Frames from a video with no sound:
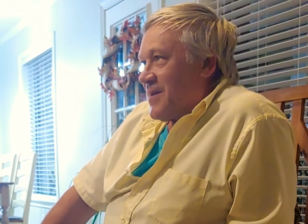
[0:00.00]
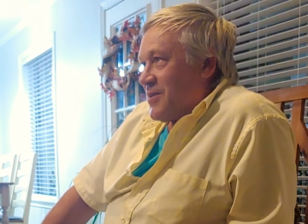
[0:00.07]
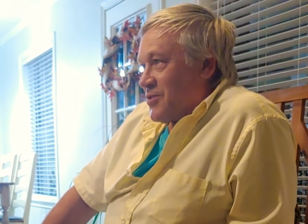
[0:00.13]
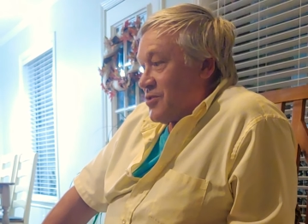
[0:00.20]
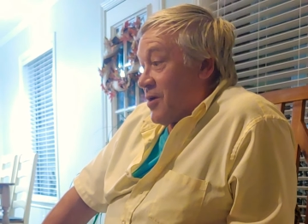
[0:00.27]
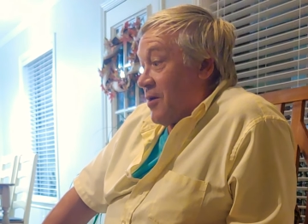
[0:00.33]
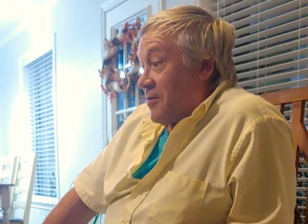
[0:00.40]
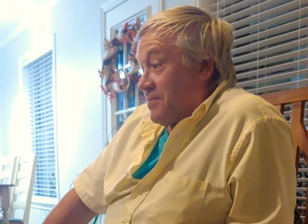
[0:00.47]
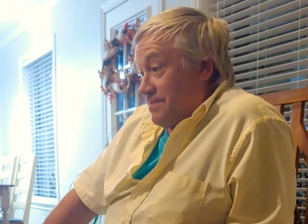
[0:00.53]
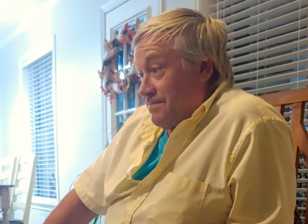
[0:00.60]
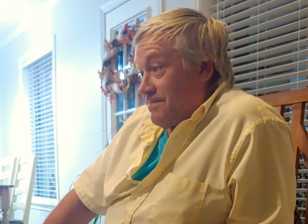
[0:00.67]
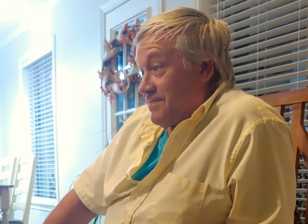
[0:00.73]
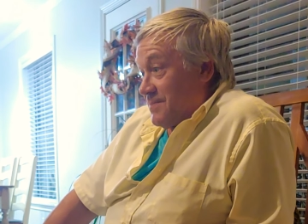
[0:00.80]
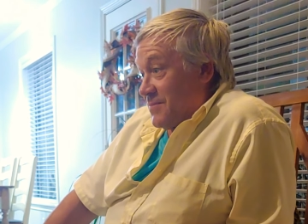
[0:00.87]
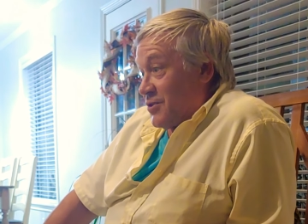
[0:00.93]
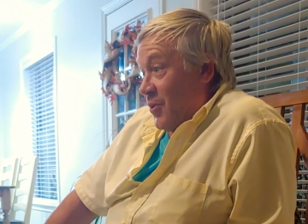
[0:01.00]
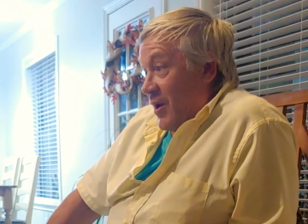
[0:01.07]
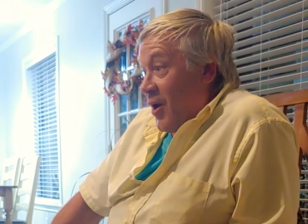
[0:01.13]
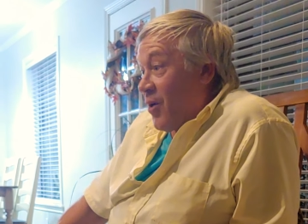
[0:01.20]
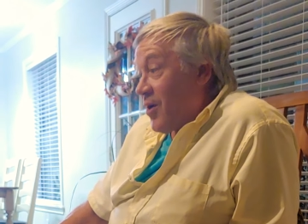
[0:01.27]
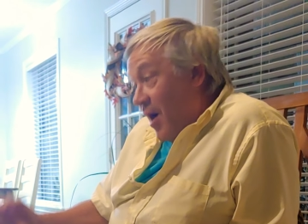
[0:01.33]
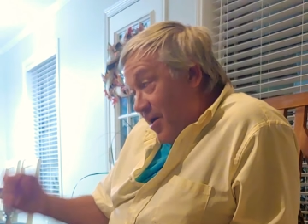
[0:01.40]
So I
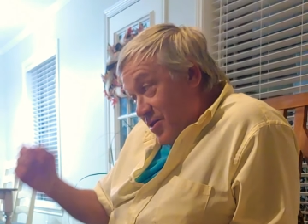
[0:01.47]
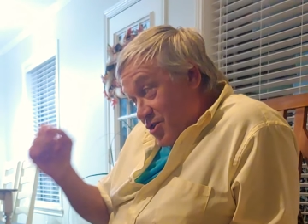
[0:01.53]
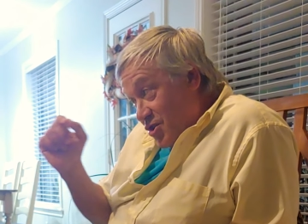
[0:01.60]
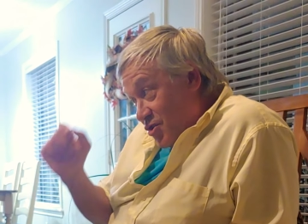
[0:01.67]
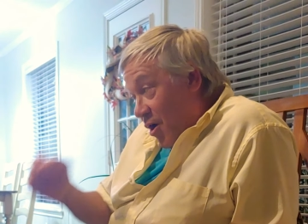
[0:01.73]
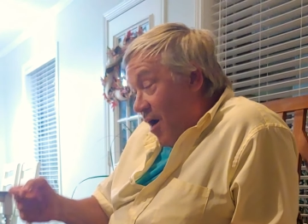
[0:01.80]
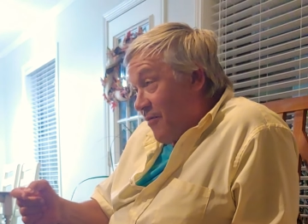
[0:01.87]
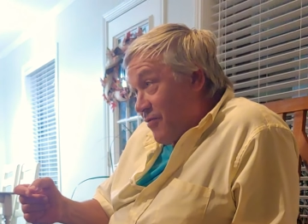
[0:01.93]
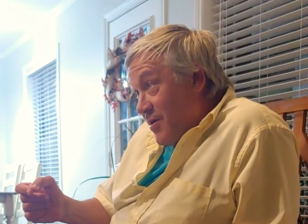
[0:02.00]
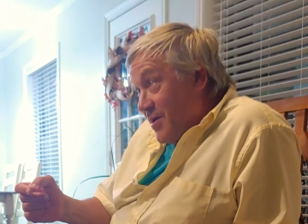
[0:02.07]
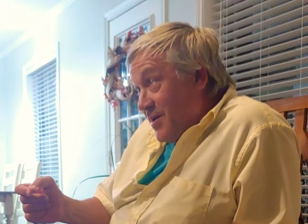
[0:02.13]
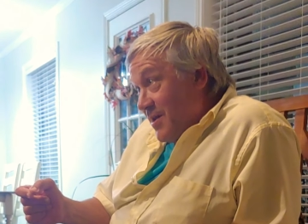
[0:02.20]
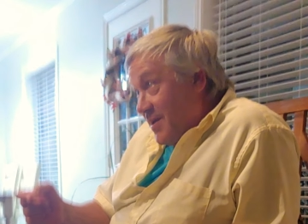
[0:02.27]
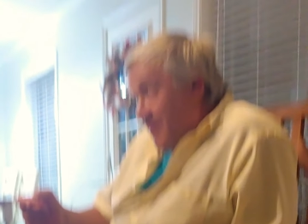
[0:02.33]
know God is sovereign